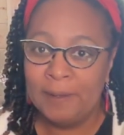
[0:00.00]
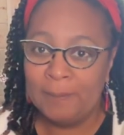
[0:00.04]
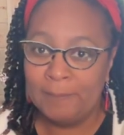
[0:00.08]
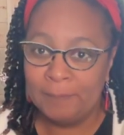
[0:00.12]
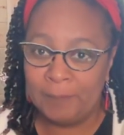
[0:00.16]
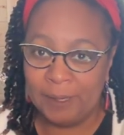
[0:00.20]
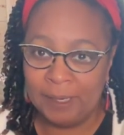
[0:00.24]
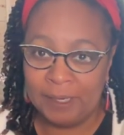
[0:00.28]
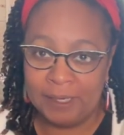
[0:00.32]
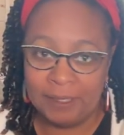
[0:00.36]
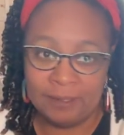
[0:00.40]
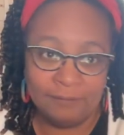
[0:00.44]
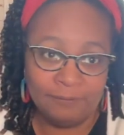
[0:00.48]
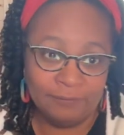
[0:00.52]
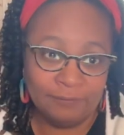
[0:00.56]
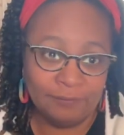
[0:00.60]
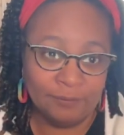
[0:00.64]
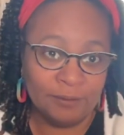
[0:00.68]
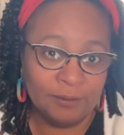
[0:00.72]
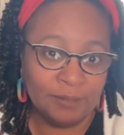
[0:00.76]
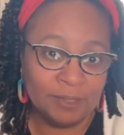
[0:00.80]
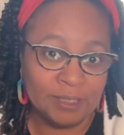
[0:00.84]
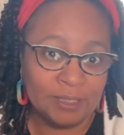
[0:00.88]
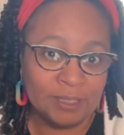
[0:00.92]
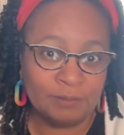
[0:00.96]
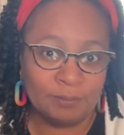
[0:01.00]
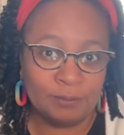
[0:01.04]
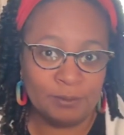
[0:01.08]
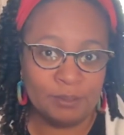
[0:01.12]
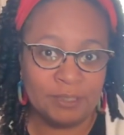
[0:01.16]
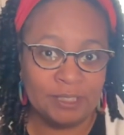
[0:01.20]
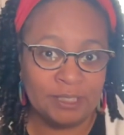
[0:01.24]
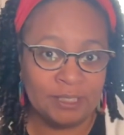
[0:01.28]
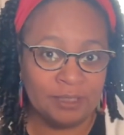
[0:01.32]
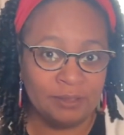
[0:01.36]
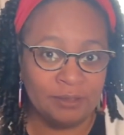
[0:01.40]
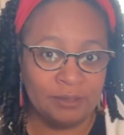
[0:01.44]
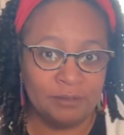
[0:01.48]
But for this
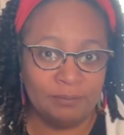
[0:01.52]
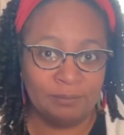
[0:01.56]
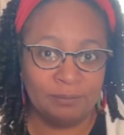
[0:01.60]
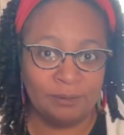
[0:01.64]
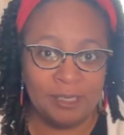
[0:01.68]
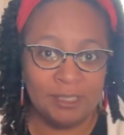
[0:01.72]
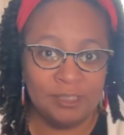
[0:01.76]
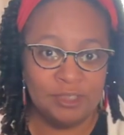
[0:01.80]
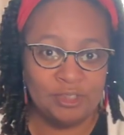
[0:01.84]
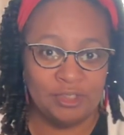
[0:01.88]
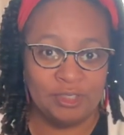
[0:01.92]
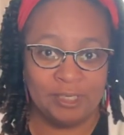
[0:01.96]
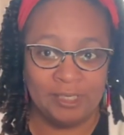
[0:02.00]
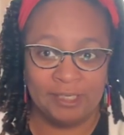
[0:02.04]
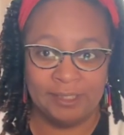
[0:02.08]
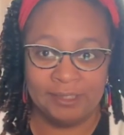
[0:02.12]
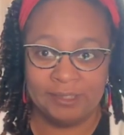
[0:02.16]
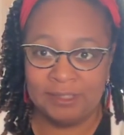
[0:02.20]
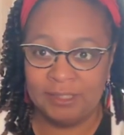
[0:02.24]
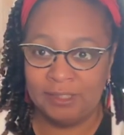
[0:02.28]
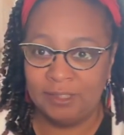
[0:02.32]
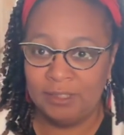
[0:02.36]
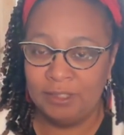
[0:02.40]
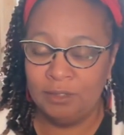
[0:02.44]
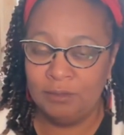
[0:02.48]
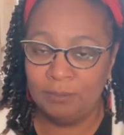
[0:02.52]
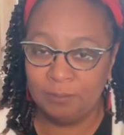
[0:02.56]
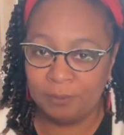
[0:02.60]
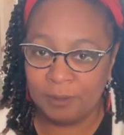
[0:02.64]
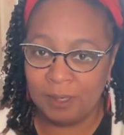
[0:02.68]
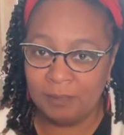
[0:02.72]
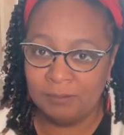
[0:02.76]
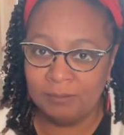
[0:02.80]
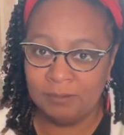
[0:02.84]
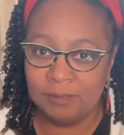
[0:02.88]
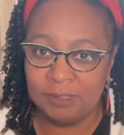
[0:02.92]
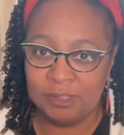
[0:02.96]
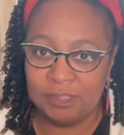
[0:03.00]
particular project, you're
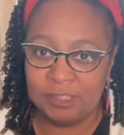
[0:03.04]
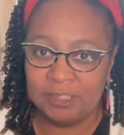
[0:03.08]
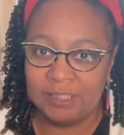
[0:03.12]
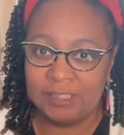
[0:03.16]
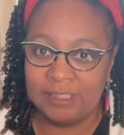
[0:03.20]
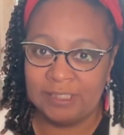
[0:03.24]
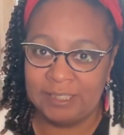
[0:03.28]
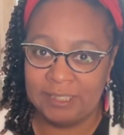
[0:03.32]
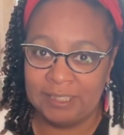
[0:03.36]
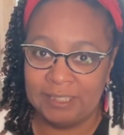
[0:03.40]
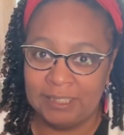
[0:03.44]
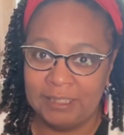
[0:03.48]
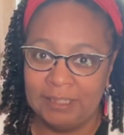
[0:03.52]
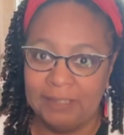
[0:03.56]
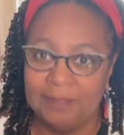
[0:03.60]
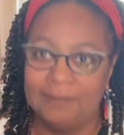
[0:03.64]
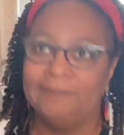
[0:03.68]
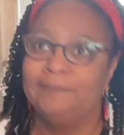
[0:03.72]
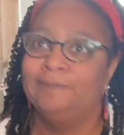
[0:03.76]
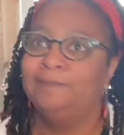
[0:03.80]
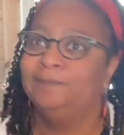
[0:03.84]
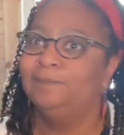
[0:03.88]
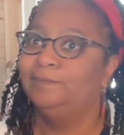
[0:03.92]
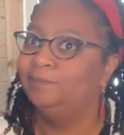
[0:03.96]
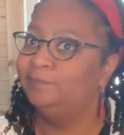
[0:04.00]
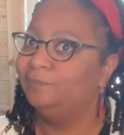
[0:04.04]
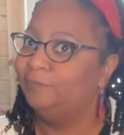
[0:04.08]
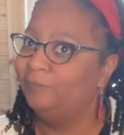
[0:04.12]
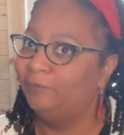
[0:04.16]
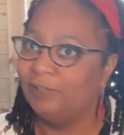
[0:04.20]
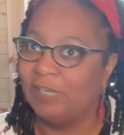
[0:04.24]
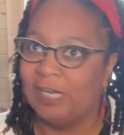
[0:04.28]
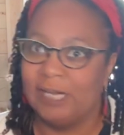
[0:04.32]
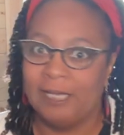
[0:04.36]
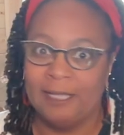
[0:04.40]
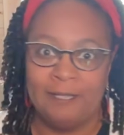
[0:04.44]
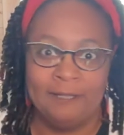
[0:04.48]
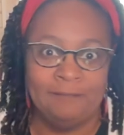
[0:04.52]
probably just needing
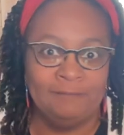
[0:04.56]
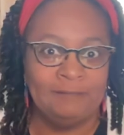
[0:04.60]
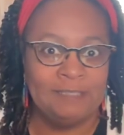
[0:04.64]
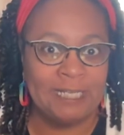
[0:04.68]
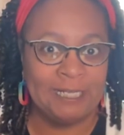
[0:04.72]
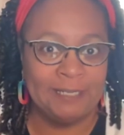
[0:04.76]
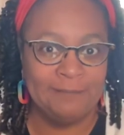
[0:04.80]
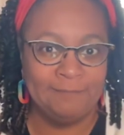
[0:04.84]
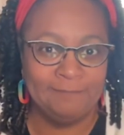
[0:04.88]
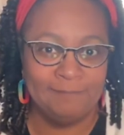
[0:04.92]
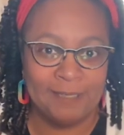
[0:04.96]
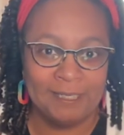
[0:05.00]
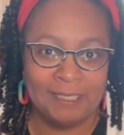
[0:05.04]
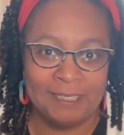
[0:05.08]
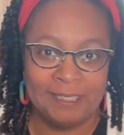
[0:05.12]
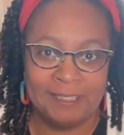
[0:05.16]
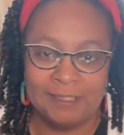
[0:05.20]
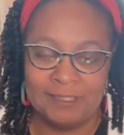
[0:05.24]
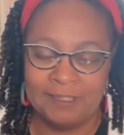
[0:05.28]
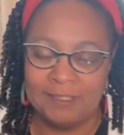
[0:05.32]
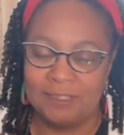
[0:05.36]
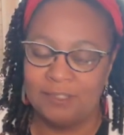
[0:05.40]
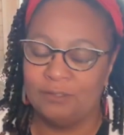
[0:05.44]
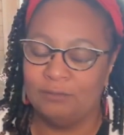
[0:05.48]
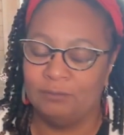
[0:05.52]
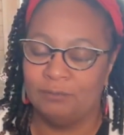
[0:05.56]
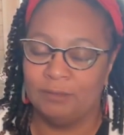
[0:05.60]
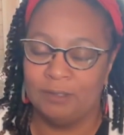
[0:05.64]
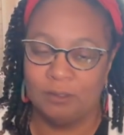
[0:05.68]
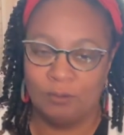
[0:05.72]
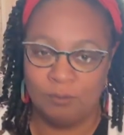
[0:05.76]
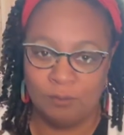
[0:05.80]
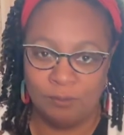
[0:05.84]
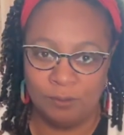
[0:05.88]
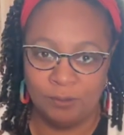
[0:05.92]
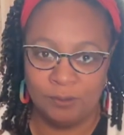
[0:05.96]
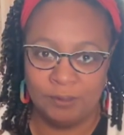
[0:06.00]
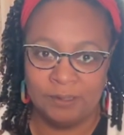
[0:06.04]
5-10 minutes to
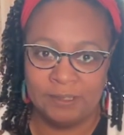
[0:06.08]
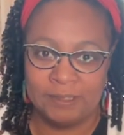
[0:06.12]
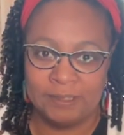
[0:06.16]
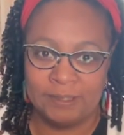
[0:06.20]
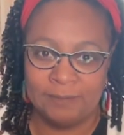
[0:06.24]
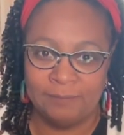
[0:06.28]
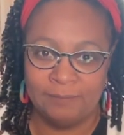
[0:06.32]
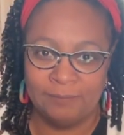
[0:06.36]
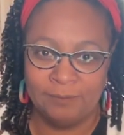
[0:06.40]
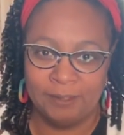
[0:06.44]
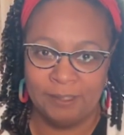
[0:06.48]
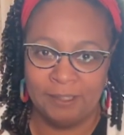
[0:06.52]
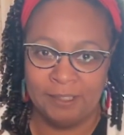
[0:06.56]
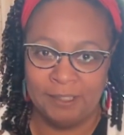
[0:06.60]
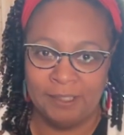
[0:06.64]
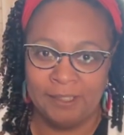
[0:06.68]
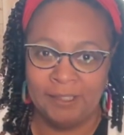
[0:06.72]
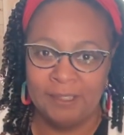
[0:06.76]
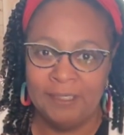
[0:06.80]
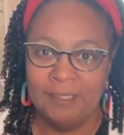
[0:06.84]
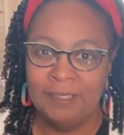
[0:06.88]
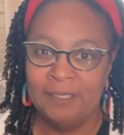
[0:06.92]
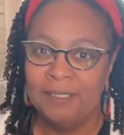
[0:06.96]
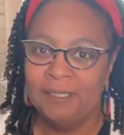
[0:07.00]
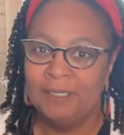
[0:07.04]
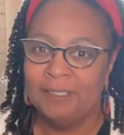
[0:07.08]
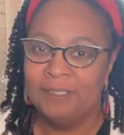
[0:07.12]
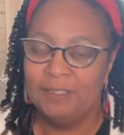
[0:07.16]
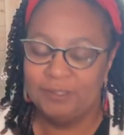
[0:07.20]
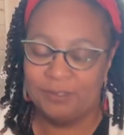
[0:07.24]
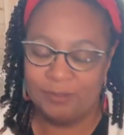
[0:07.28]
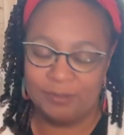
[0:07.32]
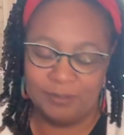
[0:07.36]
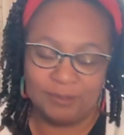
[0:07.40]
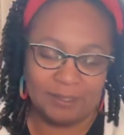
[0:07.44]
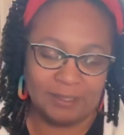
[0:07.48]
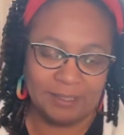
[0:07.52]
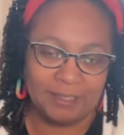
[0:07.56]
record somewhere
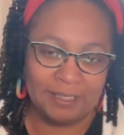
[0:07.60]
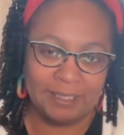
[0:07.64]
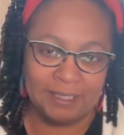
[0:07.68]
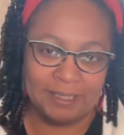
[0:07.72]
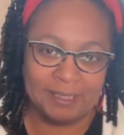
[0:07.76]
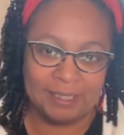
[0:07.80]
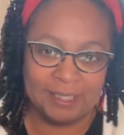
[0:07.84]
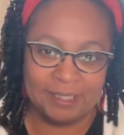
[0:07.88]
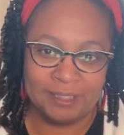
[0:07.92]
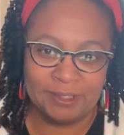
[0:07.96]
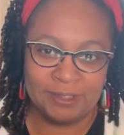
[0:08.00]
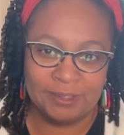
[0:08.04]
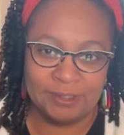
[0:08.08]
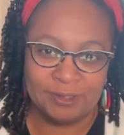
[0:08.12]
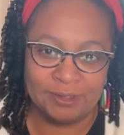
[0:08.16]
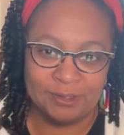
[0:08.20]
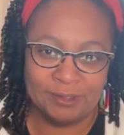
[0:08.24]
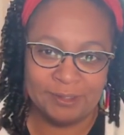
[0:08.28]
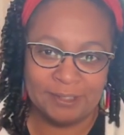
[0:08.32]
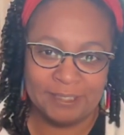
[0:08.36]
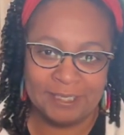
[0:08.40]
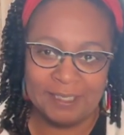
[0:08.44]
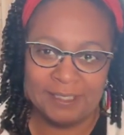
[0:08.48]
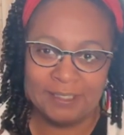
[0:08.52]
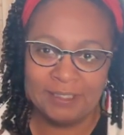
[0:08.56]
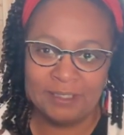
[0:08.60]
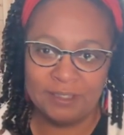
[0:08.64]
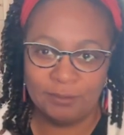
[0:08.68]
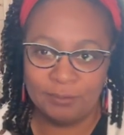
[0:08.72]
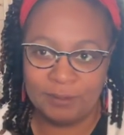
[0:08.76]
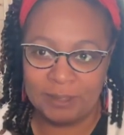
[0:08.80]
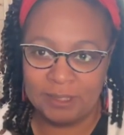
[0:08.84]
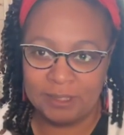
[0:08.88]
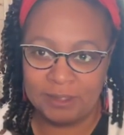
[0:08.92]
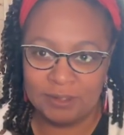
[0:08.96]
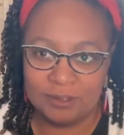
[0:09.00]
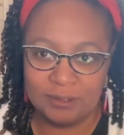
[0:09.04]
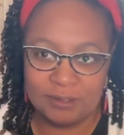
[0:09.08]
so you can get this turned in so
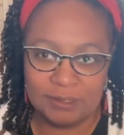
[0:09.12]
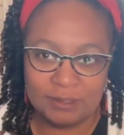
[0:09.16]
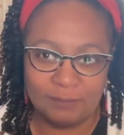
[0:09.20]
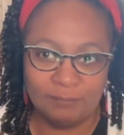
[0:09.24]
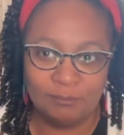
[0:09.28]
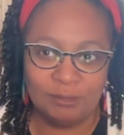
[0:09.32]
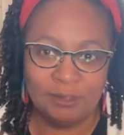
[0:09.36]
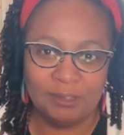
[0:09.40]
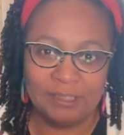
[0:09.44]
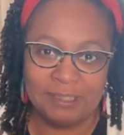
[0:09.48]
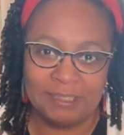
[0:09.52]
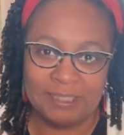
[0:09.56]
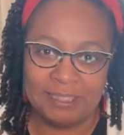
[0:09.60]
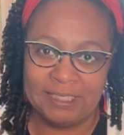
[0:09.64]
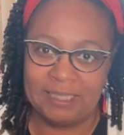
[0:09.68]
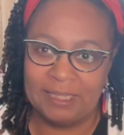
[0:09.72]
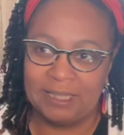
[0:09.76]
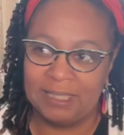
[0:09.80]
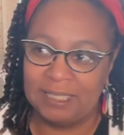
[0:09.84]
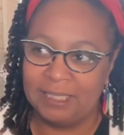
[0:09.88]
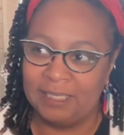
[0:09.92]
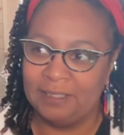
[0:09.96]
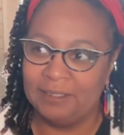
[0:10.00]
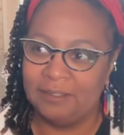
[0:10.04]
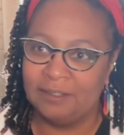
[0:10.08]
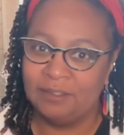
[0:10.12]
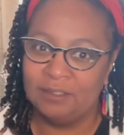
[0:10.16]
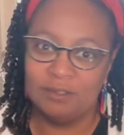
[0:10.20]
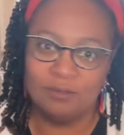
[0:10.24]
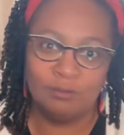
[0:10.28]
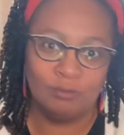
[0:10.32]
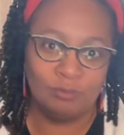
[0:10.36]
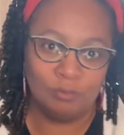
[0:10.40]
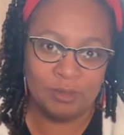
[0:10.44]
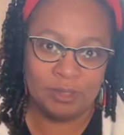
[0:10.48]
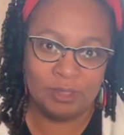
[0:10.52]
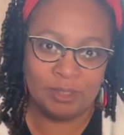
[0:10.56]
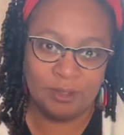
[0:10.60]
we can do some really neat things
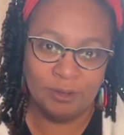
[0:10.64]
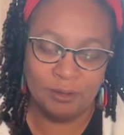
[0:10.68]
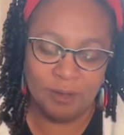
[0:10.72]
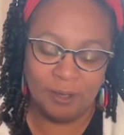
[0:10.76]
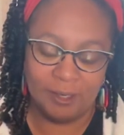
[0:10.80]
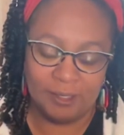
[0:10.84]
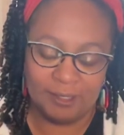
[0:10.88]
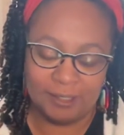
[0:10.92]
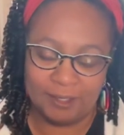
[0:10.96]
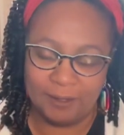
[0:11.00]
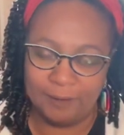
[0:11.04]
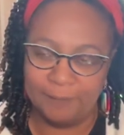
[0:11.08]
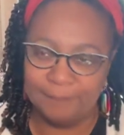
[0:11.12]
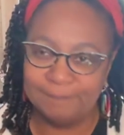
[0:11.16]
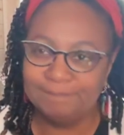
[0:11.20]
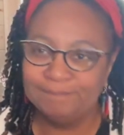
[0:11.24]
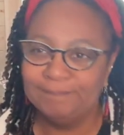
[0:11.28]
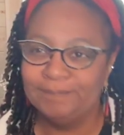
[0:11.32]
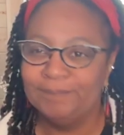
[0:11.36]
with your audio.